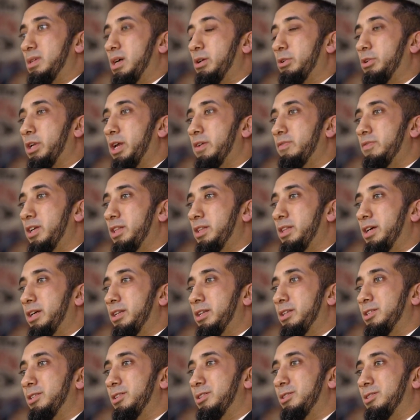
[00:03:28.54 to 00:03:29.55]
How could I have done
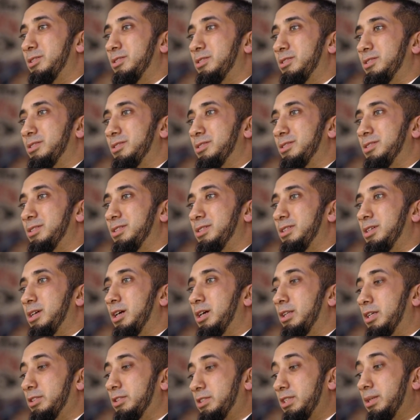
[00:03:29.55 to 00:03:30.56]
that?
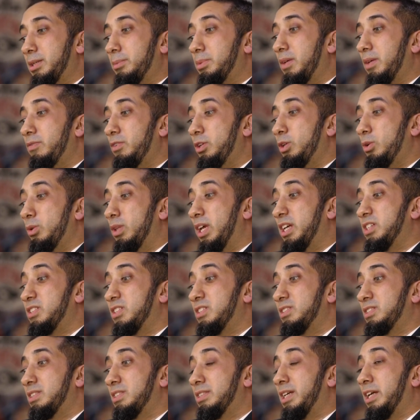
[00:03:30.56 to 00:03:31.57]
Allah says, I'm giving you
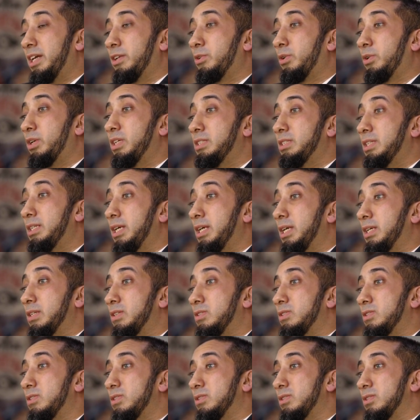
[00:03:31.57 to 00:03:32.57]
license in that crazy
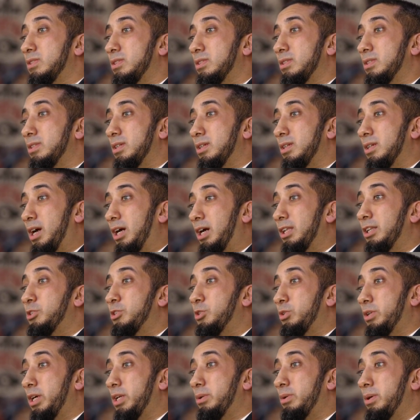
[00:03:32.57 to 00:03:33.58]
case. I'll
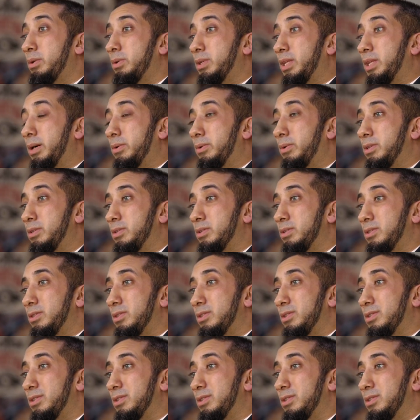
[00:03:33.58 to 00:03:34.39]
let you get away with that one.